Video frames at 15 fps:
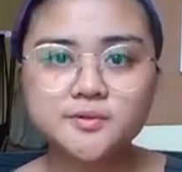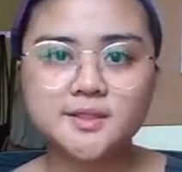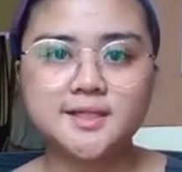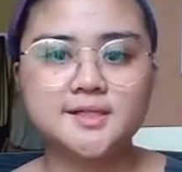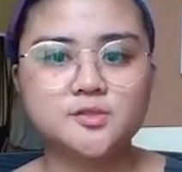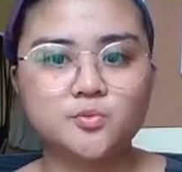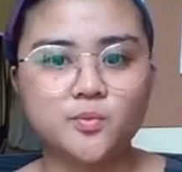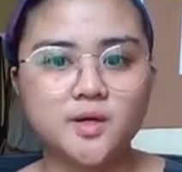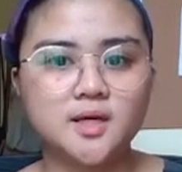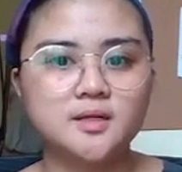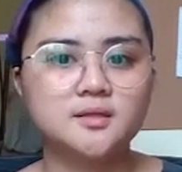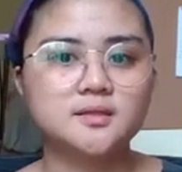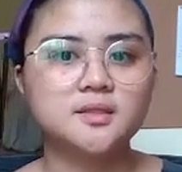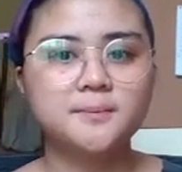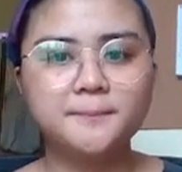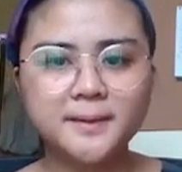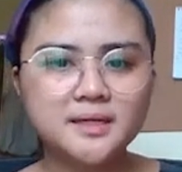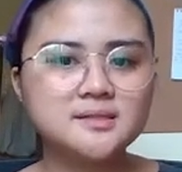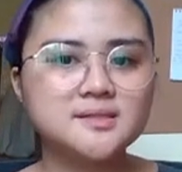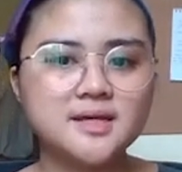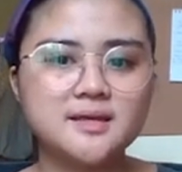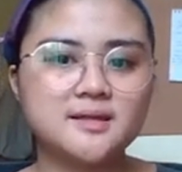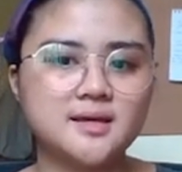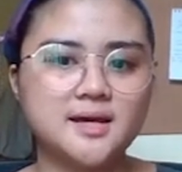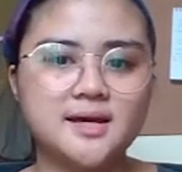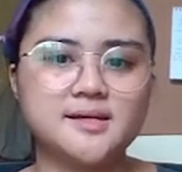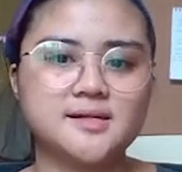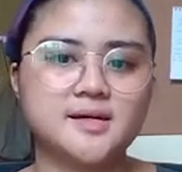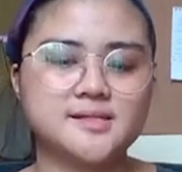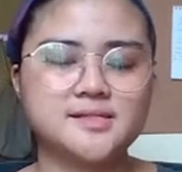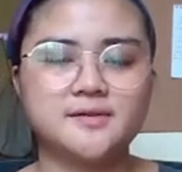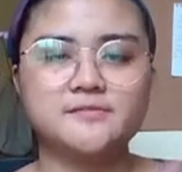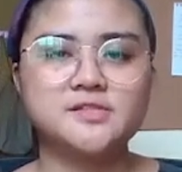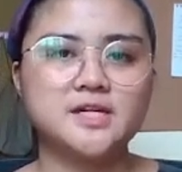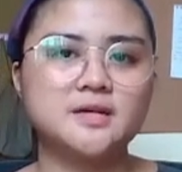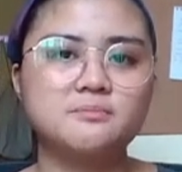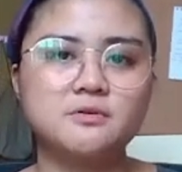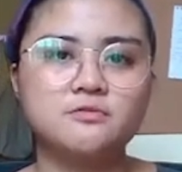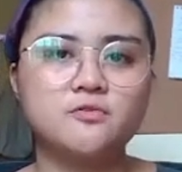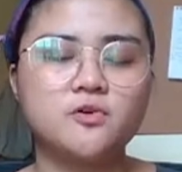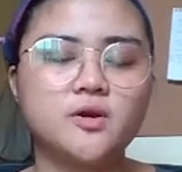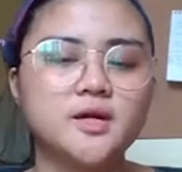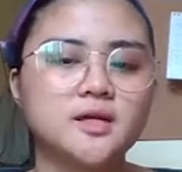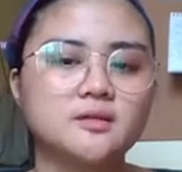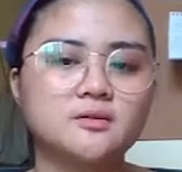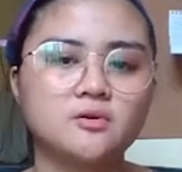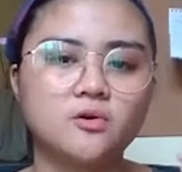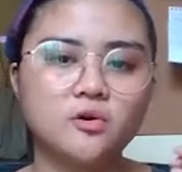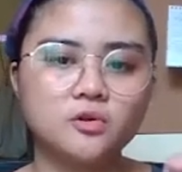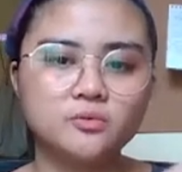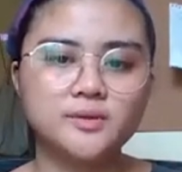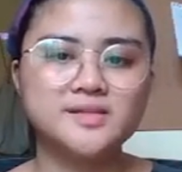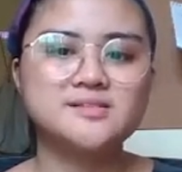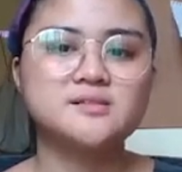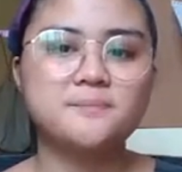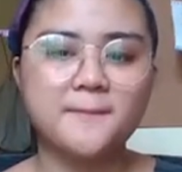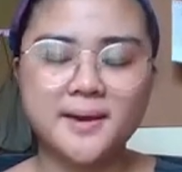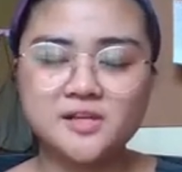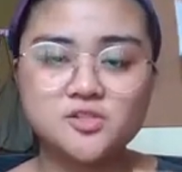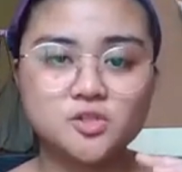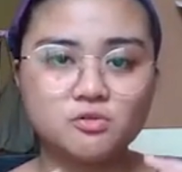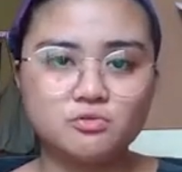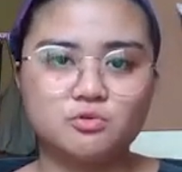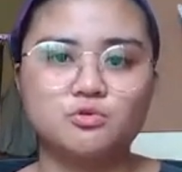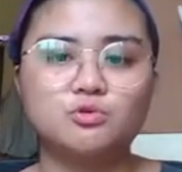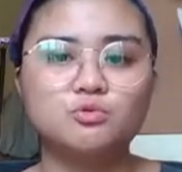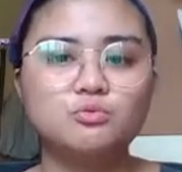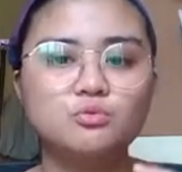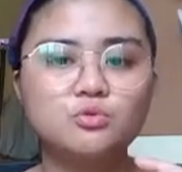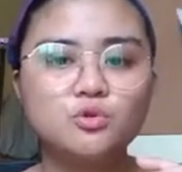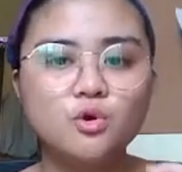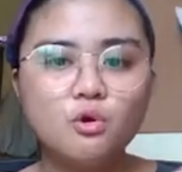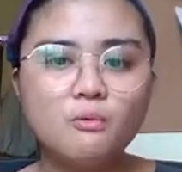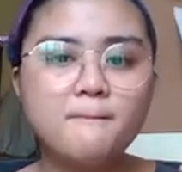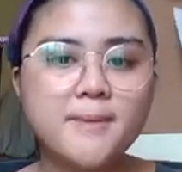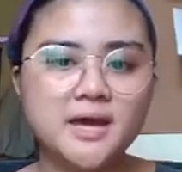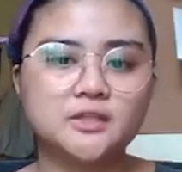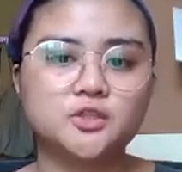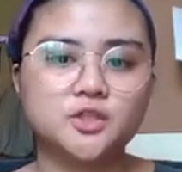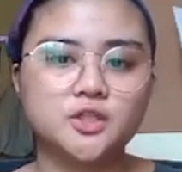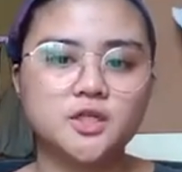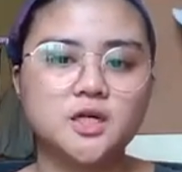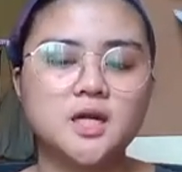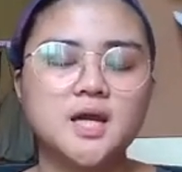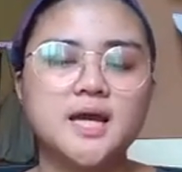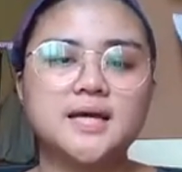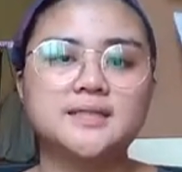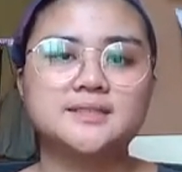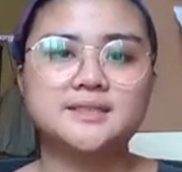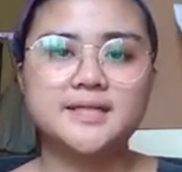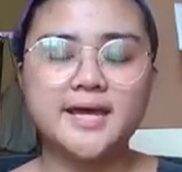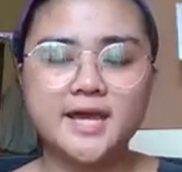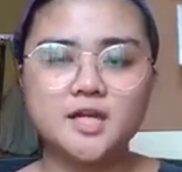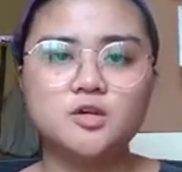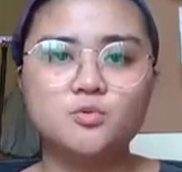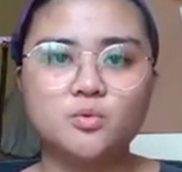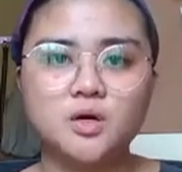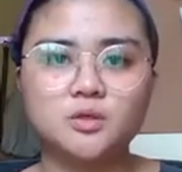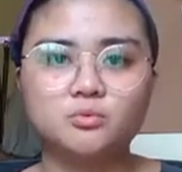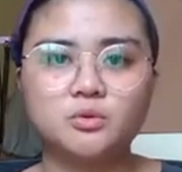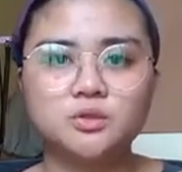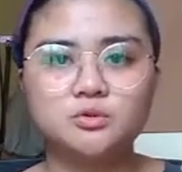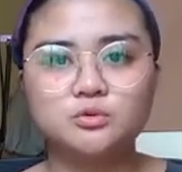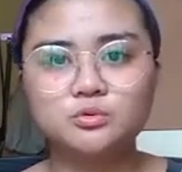that as well. It depends. As I've said before, it always depends on you. You know better than anyone what